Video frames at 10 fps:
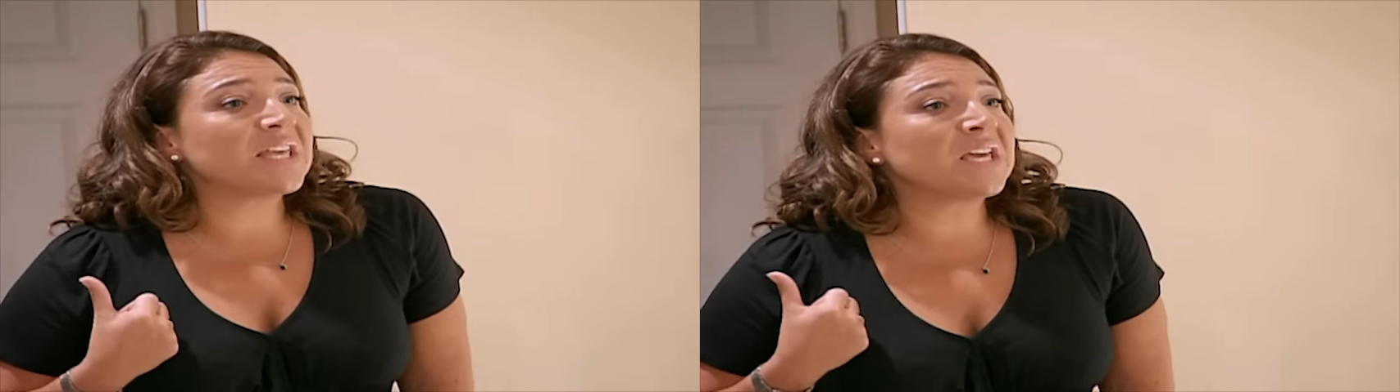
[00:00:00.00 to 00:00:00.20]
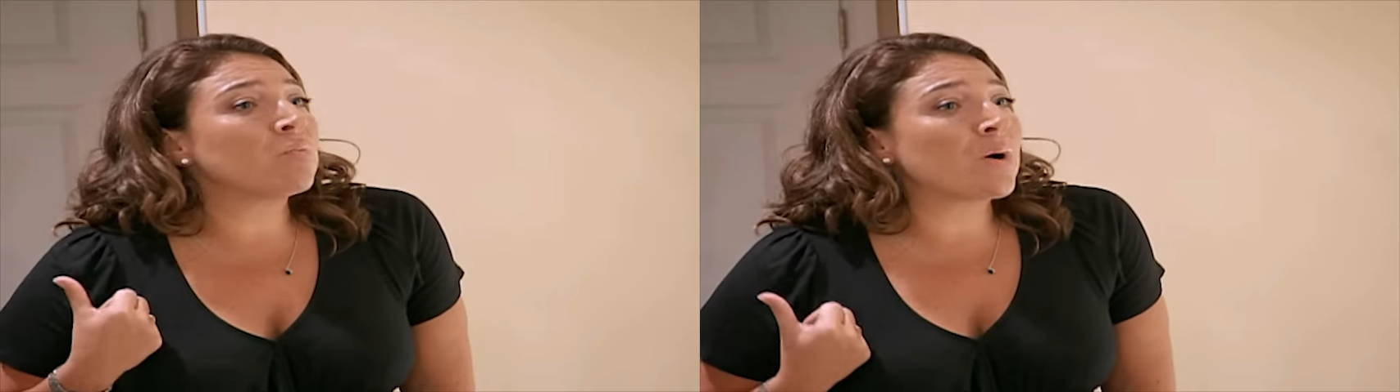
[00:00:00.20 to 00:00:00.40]

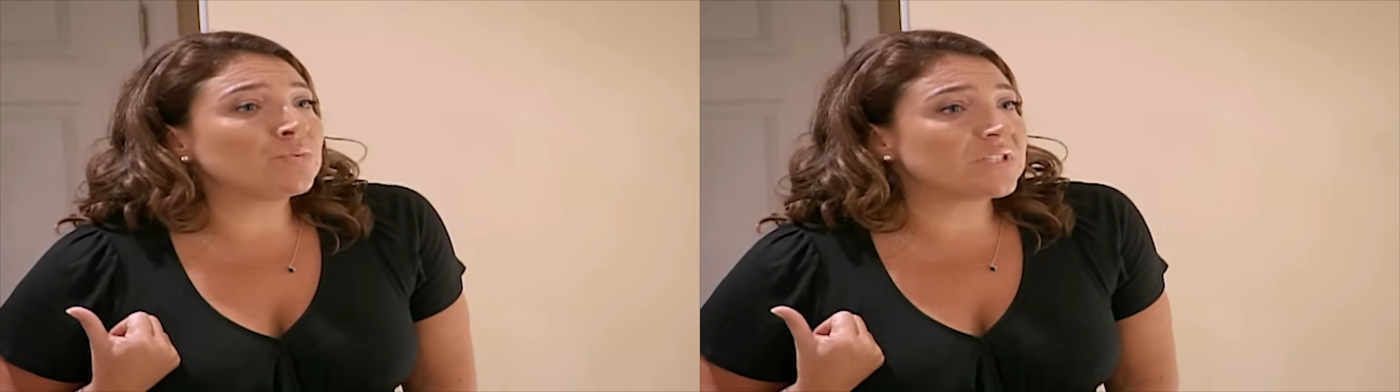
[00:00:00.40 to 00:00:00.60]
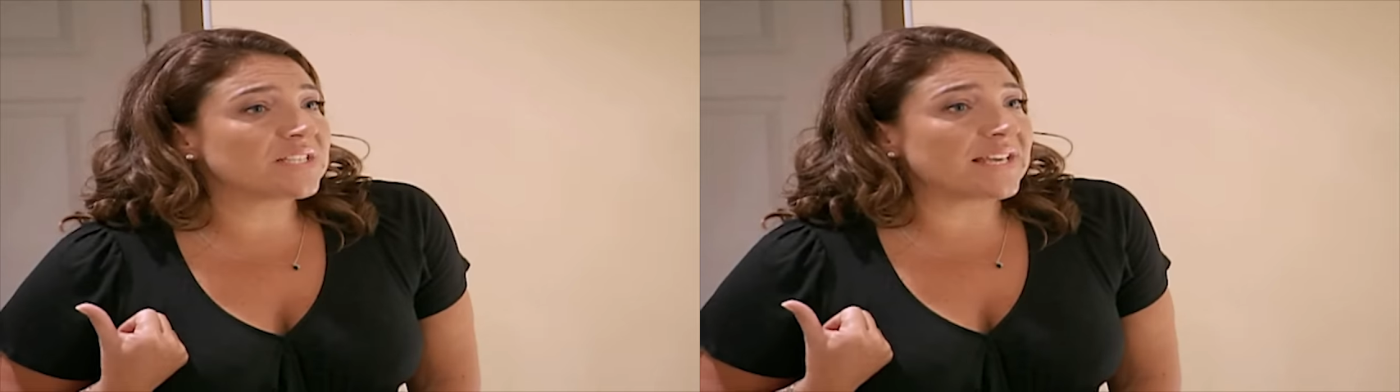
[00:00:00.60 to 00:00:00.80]
that he
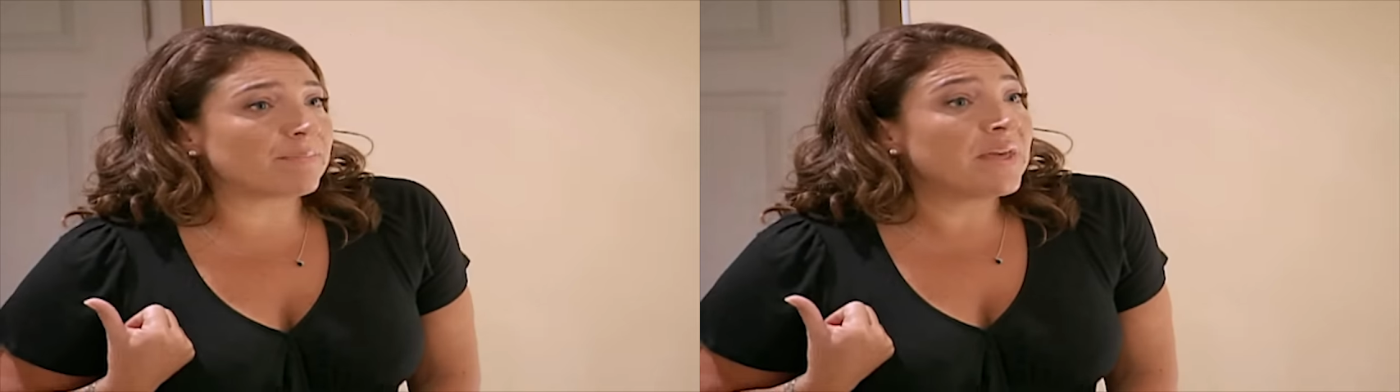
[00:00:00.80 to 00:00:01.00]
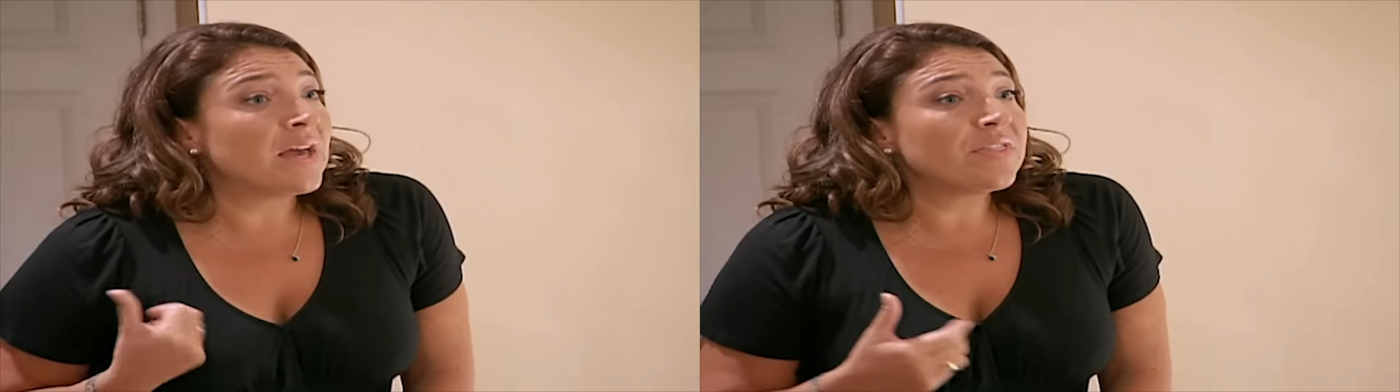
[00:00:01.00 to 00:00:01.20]
won't sleep.
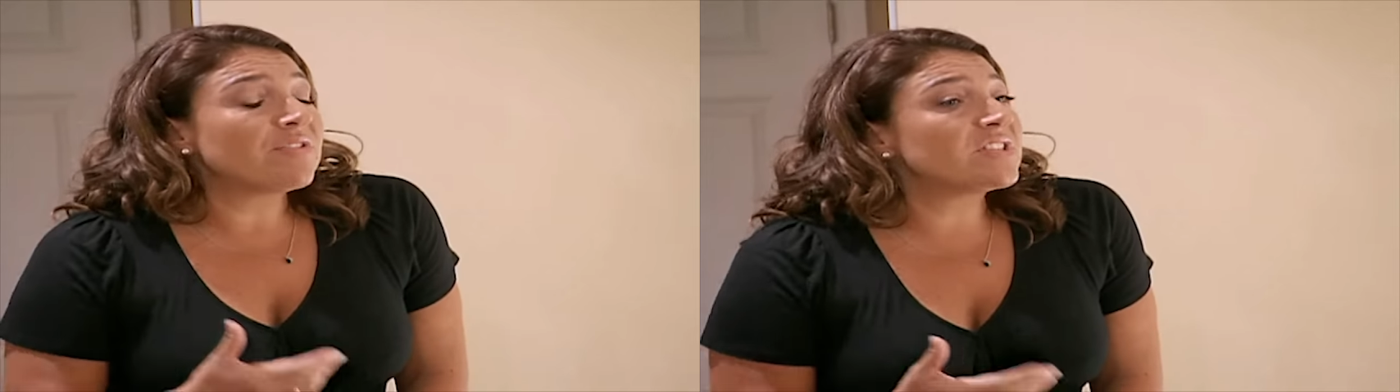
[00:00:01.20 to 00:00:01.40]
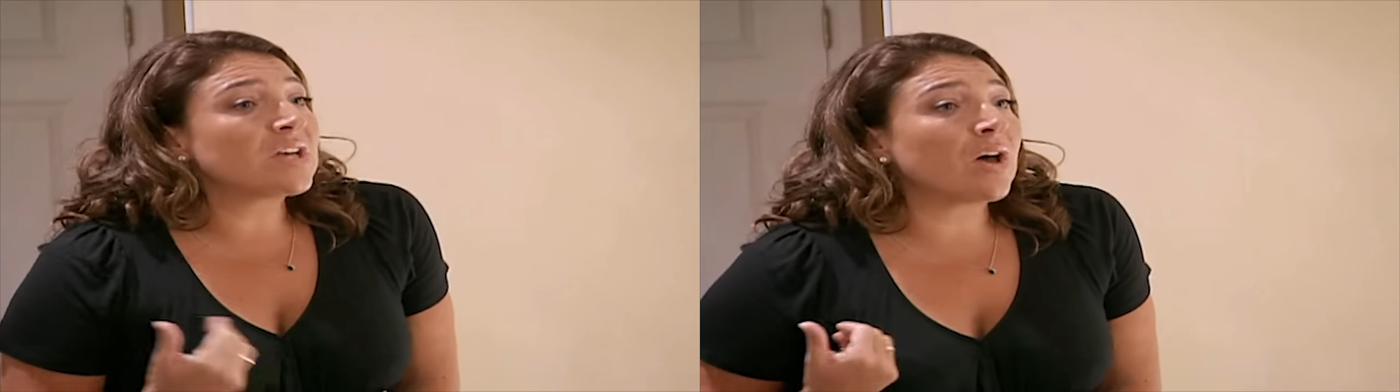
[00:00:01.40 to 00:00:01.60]

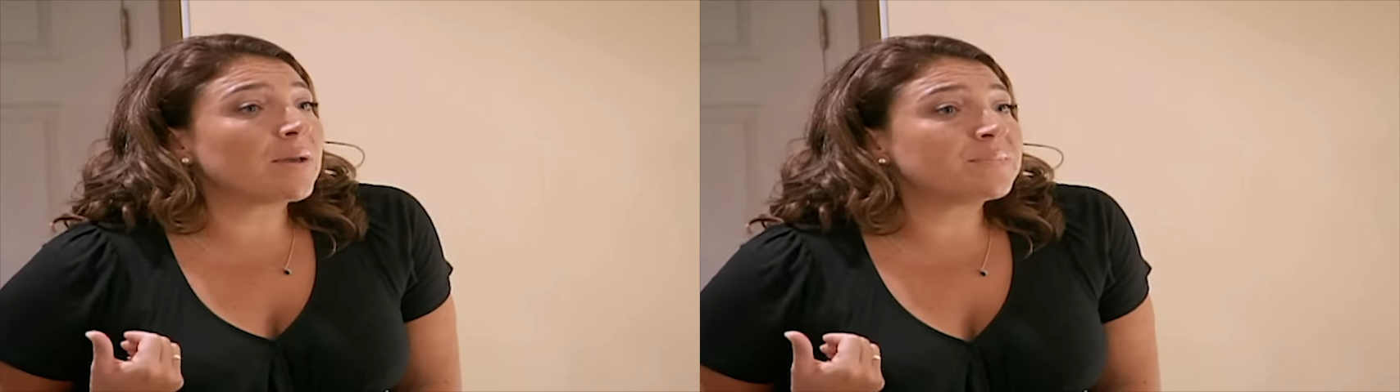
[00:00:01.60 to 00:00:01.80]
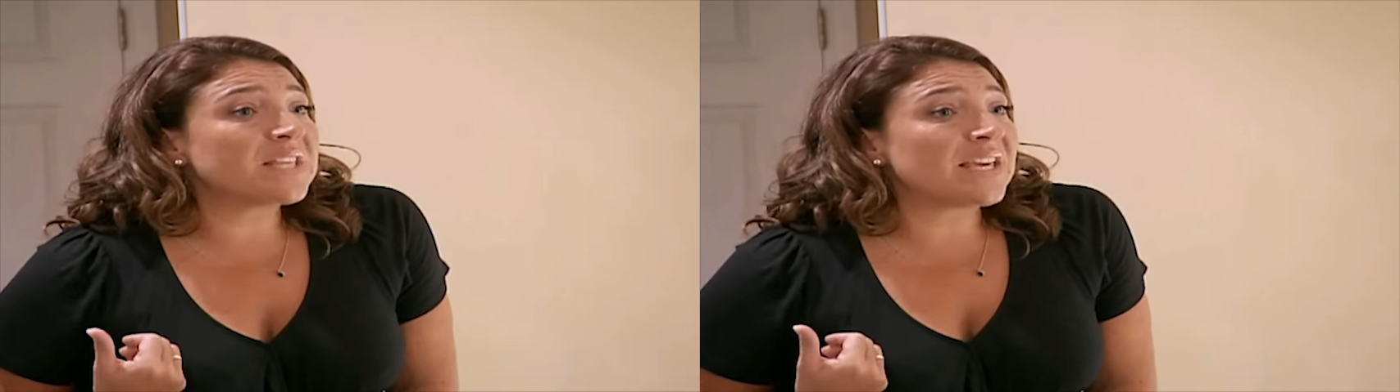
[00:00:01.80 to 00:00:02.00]
There are
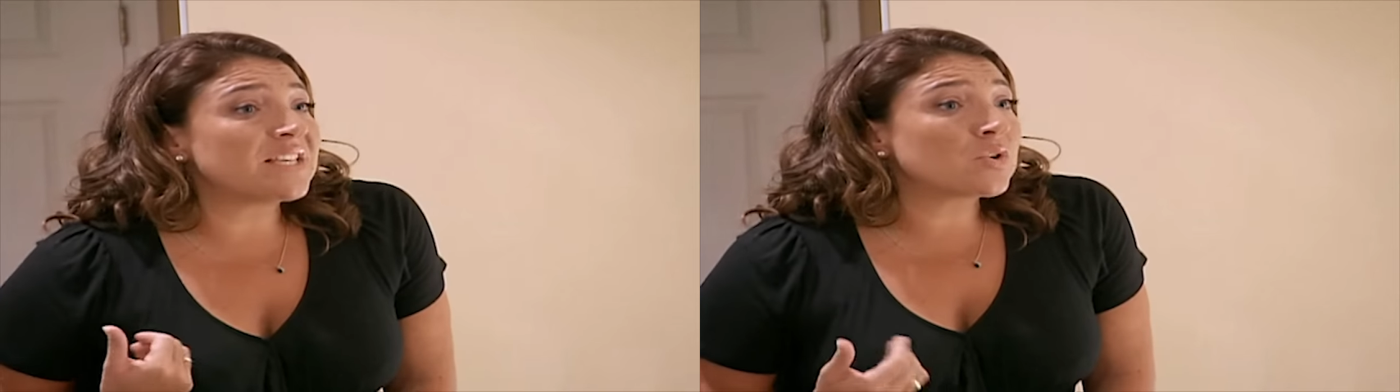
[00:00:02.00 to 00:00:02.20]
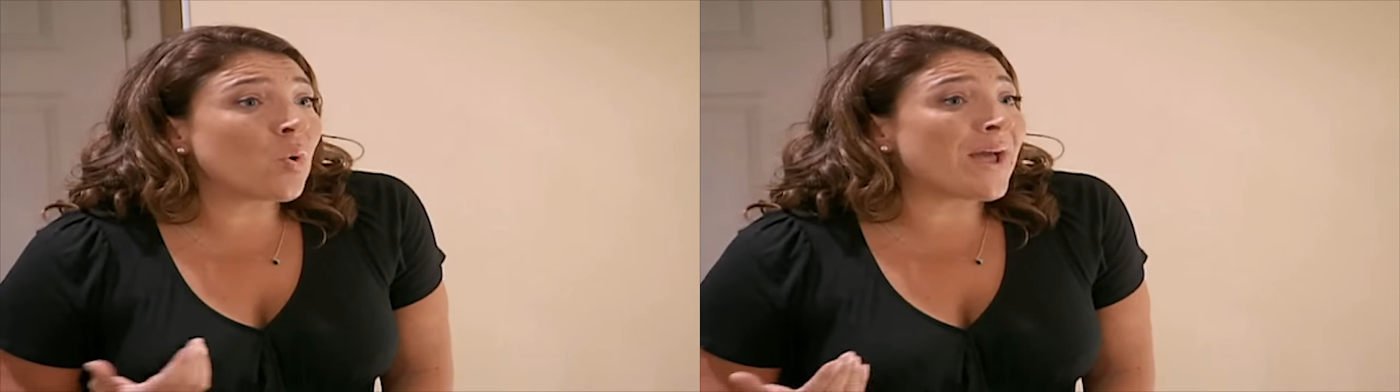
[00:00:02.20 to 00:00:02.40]
times that
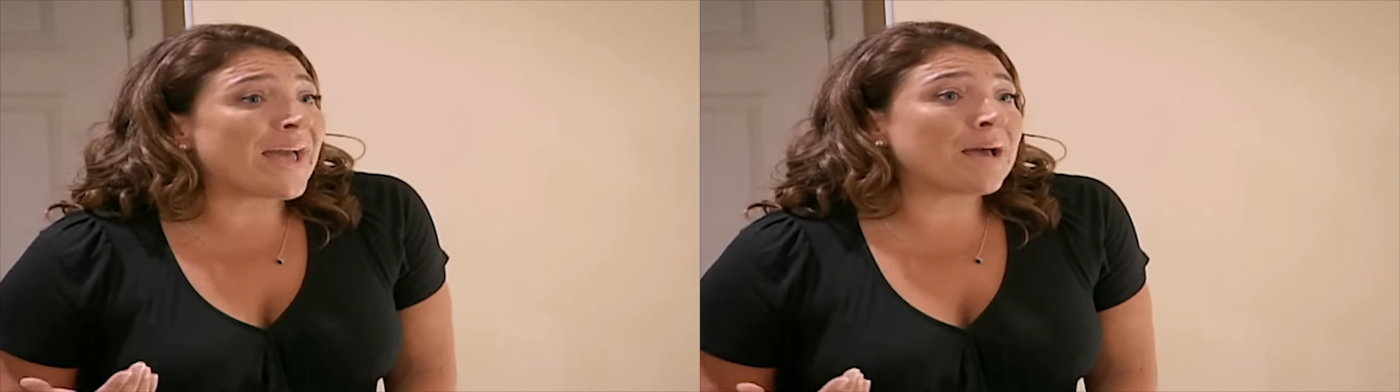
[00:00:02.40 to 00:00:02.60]
he's quite